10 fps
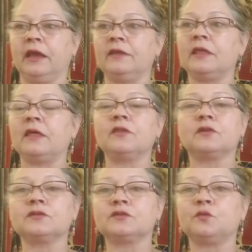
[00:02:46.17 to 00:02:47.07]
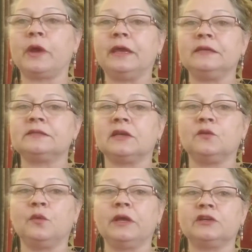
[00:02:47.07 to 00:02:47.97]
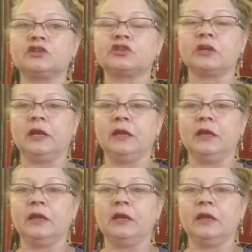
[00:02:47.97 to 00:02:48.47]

And then there's ways in which,